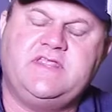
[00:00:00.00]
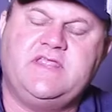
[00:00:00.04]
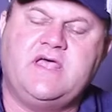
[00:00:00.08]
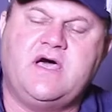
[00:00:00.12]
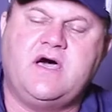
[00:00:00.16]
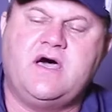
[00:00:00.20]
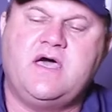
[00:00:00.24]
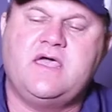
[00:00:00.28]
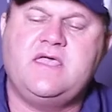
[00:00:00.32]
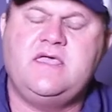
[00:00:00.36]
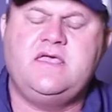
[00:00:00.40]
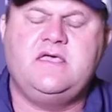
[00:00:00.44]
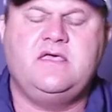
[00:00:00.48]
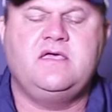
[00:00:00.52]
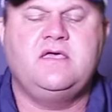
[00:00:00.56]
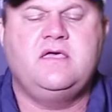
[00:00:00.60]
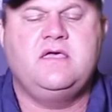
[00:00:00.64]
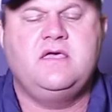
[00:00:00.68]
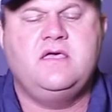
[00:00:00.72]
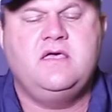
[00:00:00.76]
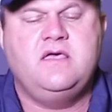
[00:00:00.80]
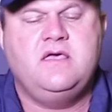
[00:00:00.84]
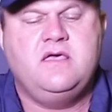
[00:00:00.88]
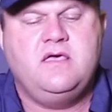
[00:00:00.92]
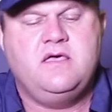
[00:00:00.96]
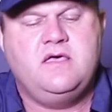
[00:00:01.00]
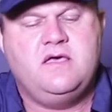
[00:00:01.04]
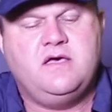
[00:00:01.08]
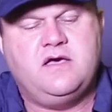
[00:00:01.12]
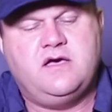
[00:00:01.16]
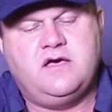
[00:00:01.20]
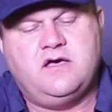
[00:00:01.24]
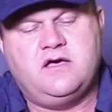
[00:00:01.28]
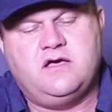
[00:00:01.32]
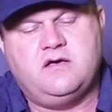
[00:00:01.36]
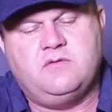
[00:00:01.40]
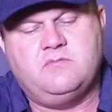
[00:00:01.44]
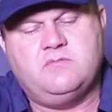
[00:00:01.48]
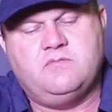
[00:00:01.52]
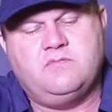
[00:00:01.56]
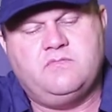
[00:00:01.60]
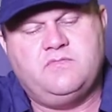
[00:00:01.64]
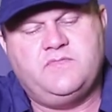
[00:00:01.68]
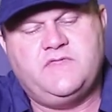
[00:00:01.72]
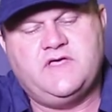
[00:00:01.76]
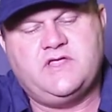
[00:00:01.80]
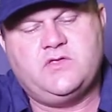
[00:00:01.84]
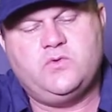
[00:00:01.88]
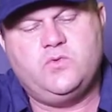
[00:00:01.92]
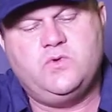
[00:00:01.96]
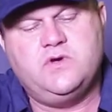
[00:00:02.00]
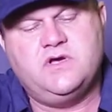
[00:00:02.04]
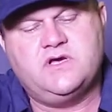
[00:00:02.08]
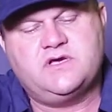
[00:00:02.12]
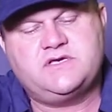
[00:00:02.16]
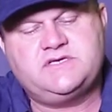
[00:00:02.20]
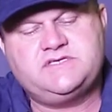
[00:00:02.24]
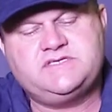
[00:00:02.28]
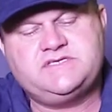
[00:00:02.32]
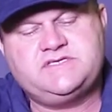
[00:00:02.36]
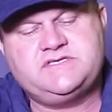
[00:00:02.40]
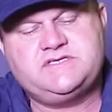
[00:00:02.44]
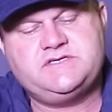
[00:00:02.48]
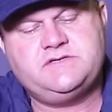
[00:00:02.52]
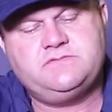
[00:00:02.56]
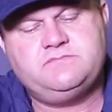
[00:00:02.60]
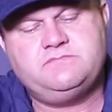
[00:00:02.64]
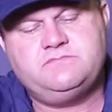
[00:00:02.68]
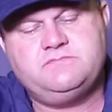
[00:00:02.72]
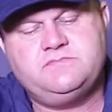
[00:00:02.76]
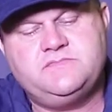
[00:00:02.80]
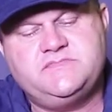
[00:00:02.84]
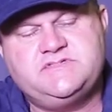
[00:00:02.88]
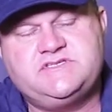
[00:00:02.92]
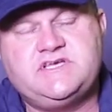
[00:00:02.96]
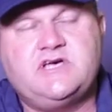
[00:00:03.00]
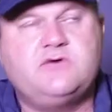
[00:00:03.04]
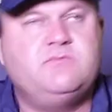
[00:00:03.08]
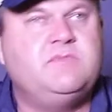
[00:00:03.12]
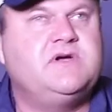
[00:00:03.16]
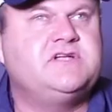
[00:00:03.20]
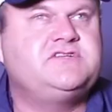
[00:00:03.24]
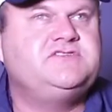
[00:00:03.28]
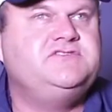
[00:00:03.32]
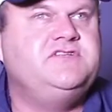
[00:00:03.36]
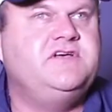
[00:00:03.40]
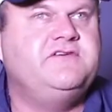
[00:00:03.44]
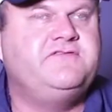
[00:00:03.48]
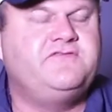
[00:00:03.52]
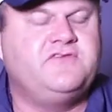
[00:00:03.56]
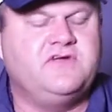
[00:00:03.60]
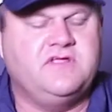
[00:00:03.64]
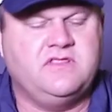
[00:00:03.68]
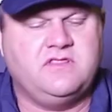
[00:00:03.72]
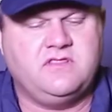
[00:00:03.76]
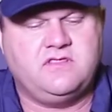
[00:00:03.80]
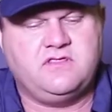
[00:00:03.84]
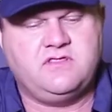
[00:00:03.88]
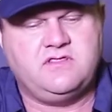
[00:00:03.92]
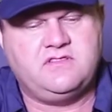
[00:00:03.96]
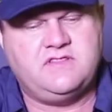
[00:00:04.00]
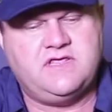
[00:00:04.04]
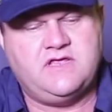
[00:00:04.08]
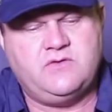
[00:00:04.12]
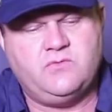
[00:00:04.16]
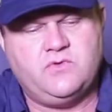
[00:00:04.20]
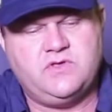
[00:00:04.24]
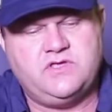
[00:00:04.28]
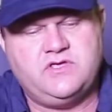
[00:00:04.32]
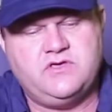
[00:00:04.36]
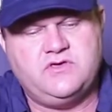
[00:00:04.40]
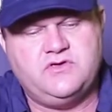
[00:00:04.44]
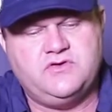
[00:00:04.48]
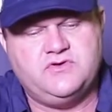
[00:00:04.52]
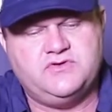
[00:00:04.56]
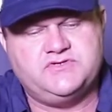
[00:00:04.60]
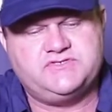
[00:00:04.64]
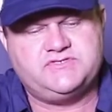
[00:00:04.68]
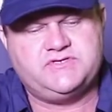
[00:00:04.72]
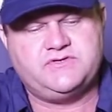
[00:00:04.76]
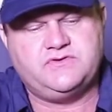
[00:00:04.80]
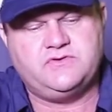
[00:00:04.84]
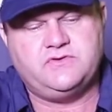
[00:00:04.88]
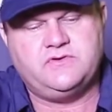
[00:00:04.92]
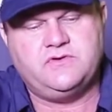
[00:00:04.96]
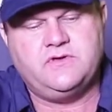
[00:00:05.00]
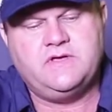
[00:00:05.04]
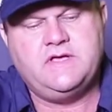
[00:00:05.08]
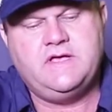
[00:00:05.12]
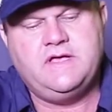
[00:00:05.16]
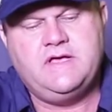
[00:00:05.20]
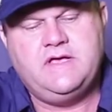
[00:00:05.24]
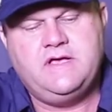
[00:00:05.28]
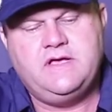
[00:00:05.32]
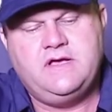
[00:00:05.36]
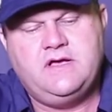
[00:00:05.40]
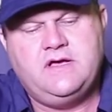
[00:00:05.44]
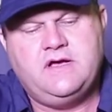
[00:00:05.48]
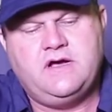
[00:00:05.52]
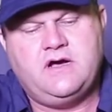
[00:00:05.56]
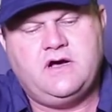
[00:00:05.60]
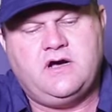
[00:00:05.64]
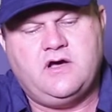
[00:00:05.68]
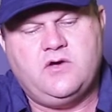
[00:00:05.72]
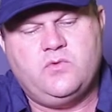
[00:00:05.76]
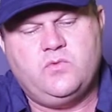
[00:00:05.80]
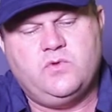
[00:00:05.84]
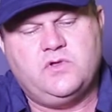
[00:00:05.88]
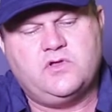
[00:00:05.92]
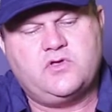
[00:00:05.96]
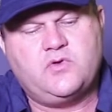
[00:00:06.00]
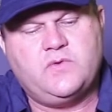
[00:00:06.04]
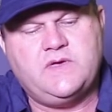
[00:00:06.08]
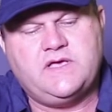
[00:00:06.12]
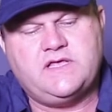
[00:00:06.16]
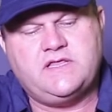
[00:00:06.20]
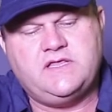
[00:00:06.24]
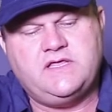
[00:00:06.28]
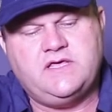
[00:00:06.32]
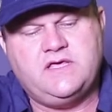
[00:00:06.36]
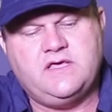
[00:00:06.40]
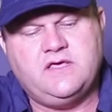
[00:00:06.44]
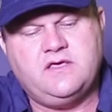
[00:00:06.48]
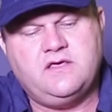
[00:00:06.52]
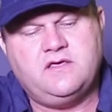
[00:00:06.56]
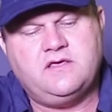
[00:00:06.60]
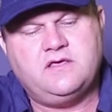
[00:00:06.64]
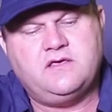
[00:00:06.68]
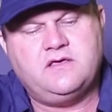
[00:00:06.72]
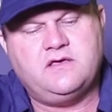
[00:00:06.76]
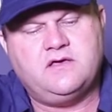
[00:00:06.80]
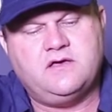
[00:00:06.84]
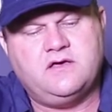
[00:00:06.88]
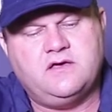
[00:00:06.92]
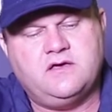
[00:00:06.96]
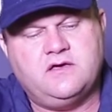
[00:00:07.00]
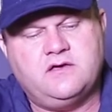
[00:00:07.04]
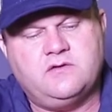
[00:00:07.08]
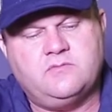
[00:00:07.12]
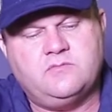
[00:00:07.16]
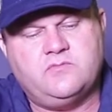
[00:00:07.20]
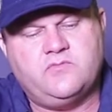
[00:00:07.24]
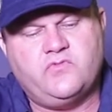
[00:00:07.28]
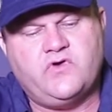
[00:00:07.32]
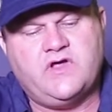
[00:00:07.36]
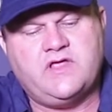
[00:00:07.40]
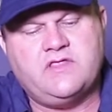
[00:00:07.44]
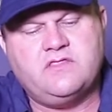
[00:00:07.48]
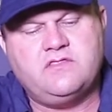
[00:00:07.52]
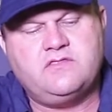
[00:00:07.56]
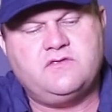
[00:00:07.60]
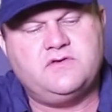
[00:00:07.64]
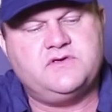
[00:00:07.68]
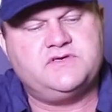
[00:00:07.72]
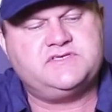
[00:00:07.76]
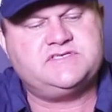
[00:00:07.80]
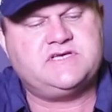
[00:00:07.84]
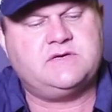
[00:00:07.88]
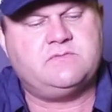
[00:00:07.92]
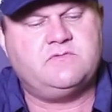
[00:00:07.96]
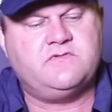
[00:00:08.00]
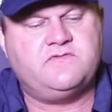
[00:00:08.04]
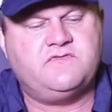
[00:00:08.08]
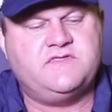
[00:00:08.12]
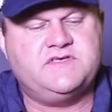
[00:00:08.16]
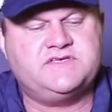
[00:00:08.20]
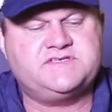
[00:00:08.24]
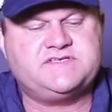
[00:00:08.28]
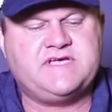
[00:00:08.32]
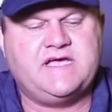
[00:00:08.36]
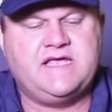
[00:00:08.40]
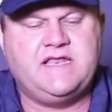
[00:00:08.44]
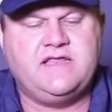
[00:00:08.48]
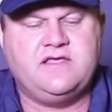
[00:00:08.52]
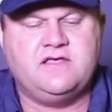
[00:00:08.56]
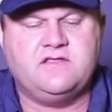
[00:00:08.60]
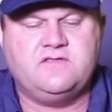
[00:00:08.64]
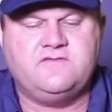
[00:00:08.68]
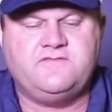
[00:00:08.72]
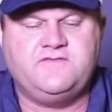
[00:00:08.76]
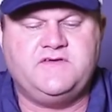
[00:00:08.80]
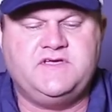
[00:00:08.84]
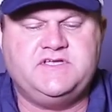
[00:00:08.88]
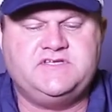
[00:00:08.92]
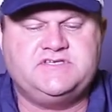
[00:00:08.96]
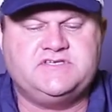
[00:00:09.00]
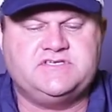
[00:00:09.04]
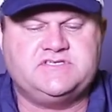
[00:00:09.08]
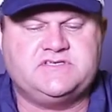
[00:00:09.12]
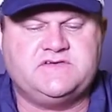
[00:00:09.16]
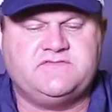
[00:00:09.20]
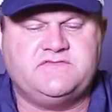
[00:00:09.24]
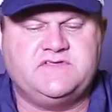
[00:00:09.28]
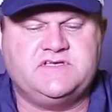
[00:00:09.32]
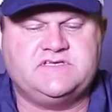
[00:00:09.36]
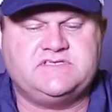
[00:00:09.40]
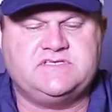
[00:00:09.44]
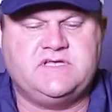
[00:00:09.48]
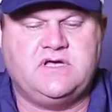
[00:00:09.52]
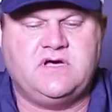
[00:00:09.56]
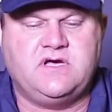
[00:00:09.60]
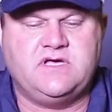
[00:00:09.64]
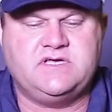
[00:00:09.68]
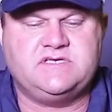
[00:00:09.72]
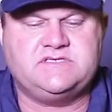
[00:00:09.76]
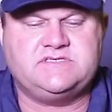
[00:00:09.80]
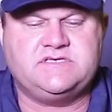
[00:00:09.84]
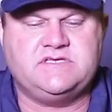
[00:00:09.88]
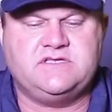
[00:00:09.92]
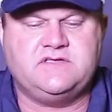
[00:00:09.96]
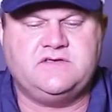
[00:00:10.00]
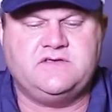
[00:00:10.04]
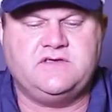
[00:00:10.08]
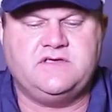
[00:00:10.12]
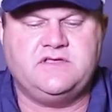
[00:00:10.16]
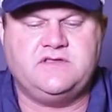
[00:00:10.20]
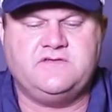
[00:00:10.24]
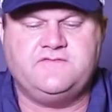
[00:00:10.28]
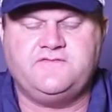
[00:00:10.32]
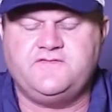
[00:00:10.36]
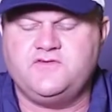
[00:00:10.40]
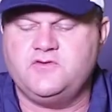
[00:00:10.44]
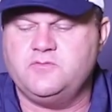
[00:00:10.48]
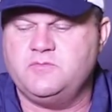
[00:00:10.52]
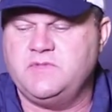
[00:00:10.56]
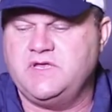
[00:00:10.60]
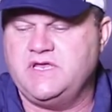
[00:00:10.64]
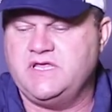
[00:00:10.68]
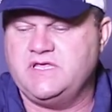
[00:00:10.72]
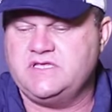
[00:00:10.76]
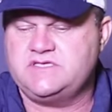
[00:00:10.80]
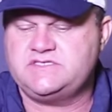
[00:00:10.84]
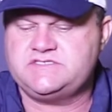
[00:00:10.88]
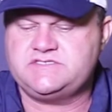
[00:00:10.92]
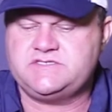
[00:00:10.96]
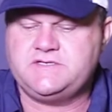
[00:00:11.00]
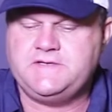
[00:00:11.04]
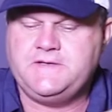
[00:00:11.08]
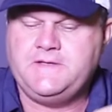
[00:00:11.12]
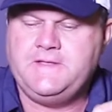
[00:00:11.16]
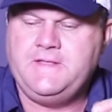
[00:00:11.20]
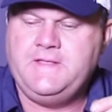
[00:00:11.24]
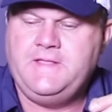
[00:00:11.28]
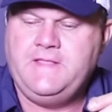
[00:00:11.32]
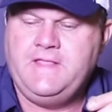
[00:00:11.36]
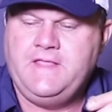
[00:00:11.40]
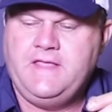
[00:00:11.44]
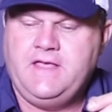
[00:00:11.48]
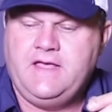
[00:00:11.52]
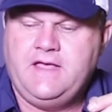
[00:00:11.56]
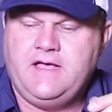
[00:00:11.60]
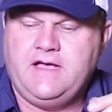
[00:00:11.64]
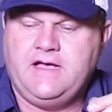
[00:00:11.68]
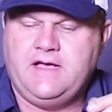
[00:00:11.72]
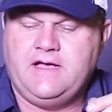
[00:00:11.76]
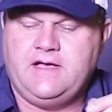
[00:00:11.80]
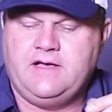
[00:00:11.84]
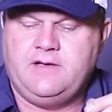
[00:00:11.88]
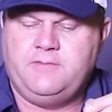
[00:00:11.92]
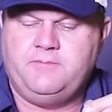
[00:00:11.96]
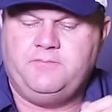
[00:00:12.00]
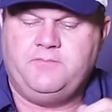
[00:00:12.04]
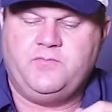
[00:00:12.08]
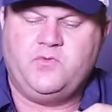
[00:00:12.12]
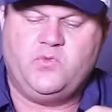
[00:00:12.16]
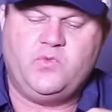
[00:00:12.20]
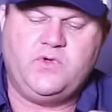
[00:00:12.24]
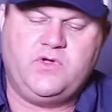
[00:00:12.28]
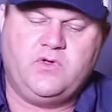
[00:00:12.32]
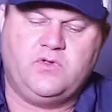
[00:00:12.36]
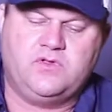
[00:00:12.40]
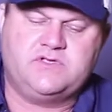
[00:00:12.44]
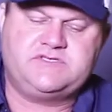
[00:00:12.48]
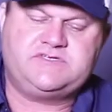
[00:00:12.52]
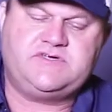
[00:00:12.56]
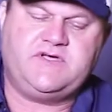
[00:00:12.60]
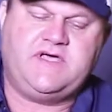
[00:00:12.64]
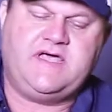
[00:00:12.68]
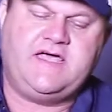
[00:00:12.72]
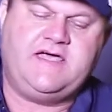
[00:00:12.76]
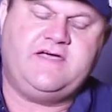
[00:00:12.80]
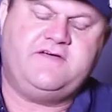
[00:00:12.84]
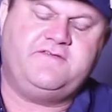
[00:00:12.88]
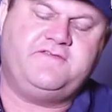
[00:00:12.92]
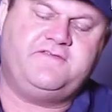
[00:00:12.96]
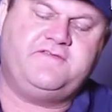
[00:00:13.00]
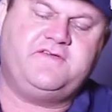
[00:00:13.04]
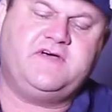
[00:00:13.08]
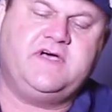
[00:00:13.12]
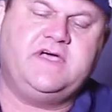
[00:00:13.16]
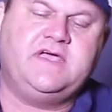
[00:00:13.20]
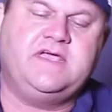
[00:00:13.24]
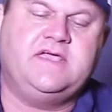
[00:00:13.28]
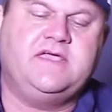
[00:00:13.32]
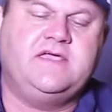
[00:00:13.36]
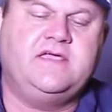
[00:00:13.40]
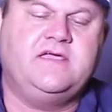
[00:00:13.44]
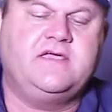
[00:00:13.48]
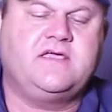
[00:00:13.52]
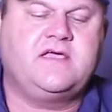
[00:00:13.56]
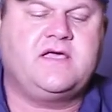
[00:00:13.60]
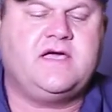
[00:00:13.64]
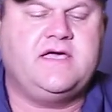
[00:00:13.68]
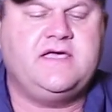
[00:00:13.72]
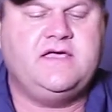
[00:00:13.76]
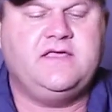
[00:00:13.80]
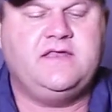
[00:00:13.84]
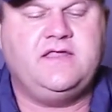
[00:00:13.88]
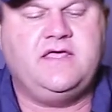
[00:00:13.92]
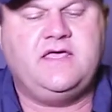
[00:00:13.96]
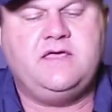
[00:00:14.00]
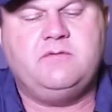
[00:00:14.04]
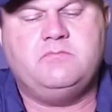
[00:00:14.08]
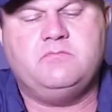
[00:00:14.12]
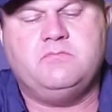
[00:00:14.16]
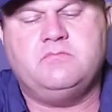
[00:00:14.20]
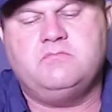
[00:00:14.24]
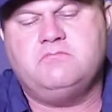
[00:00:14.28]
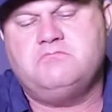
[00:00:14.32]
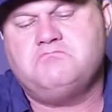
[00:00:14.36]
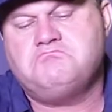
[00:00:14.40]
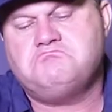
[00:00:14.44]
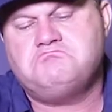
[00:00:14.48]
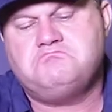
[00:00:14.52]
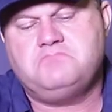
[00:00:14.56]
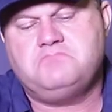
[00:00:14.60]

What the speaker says: die that works so much different than what you're used to. I will quickly run through some of the salient features of this die in a few minutes. We also have a K&M